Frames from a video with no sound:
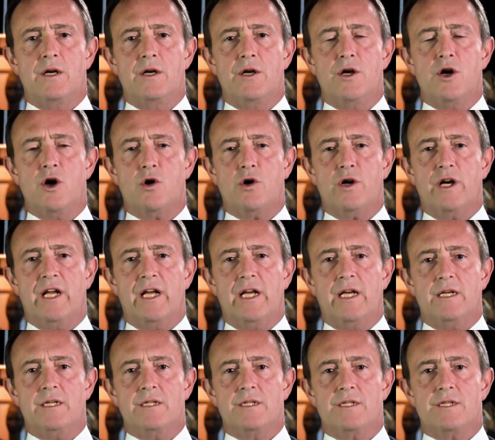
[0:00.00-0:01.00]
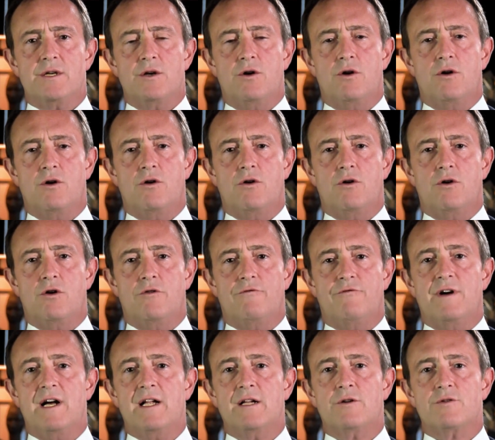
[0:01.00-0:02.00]
knock knees or
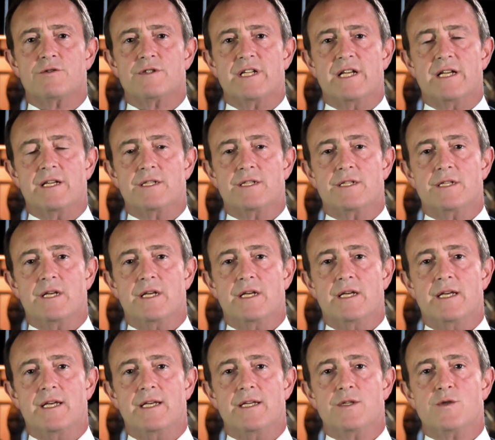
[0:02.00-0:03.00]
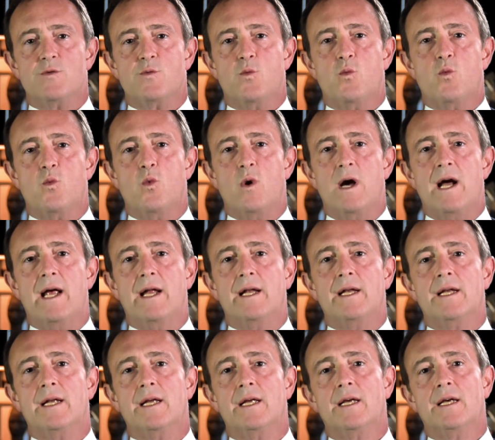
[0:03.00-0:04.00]
valgus knees is
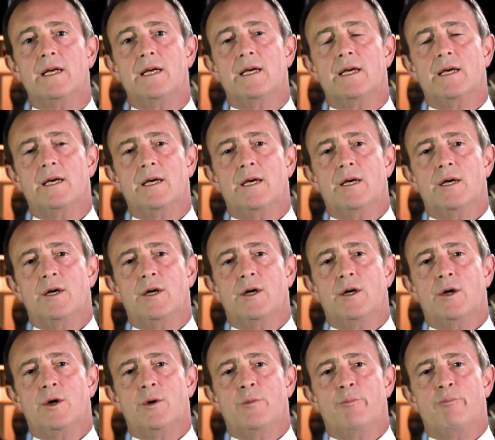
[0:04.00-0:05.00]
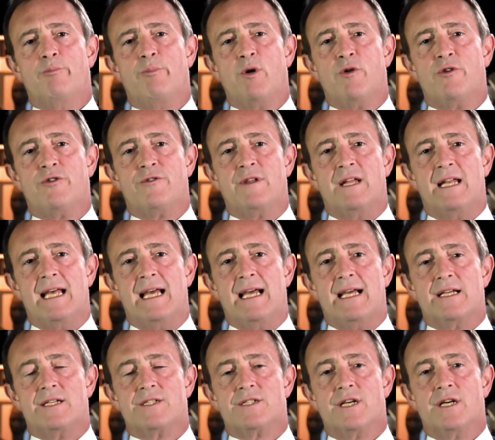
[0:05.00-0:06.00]
when both the
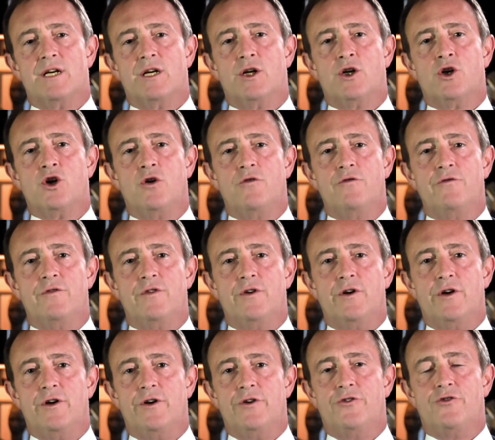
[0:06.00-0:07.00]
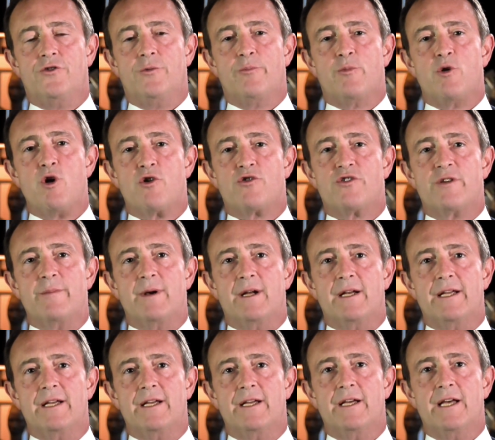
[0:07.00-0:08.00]
legs converge
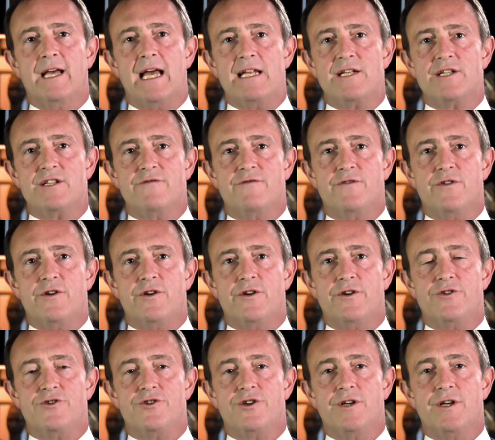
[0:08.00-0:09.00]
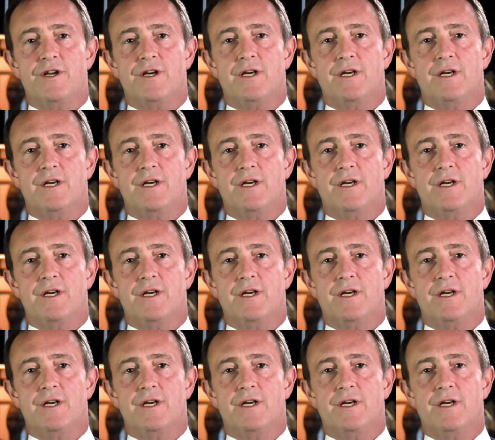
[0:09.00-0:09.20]
proximally and diverge